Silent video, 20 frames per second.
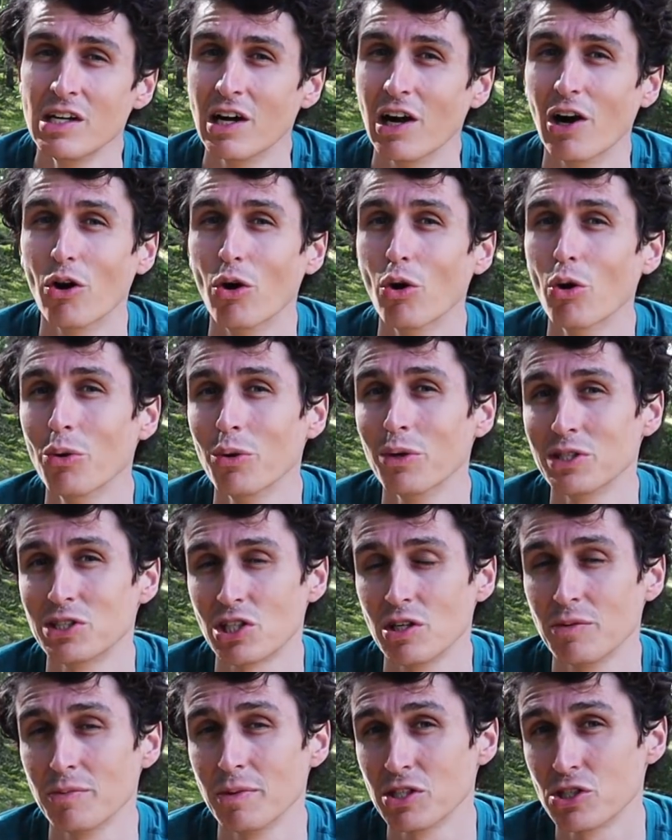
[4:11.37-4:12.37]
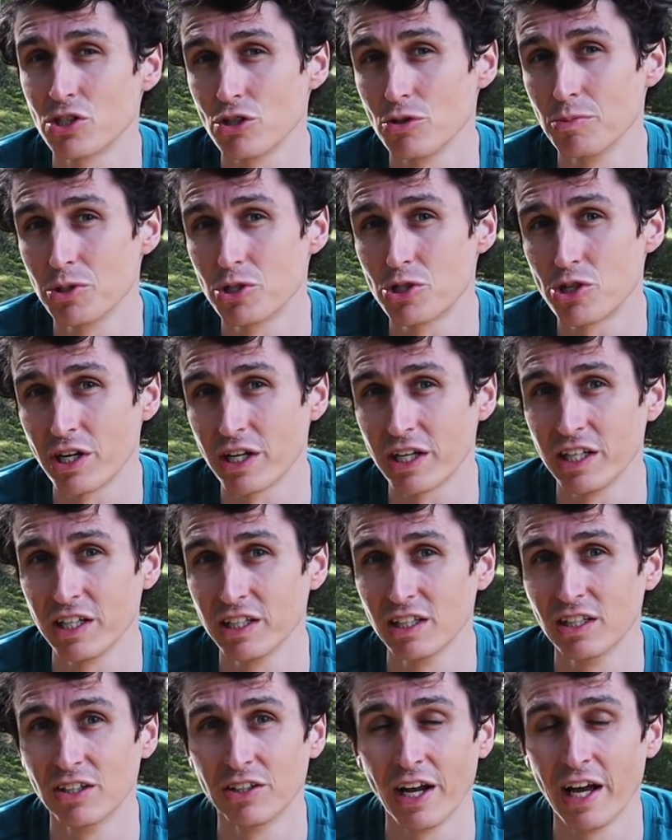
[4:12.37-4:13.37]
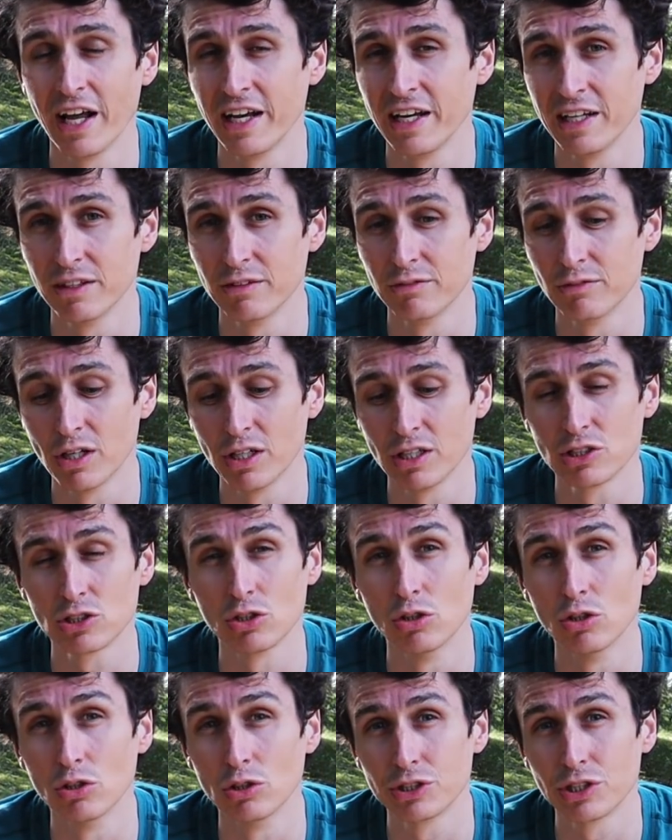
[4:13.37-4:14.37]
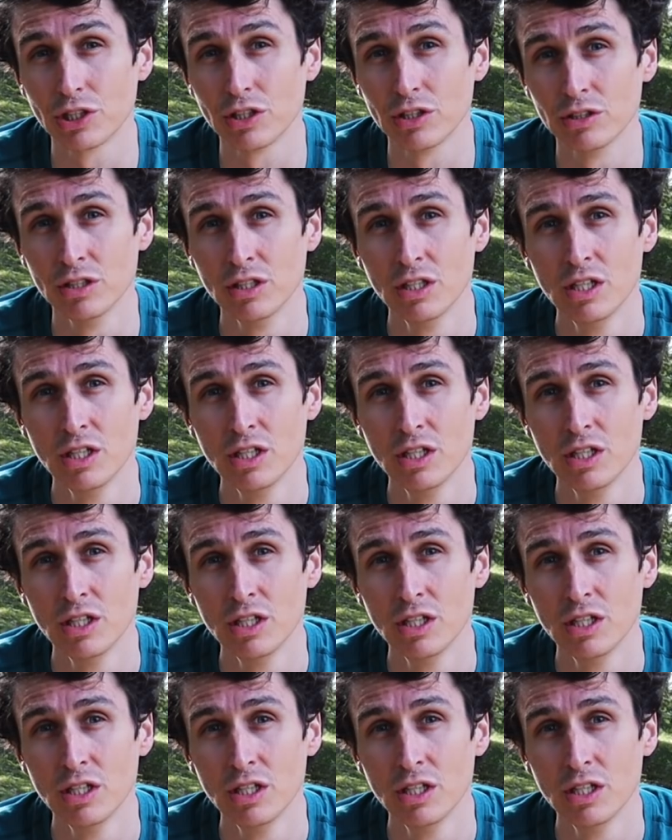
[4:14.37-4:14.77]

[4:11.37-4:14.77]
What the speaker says: are always going to be super tricky on any device also.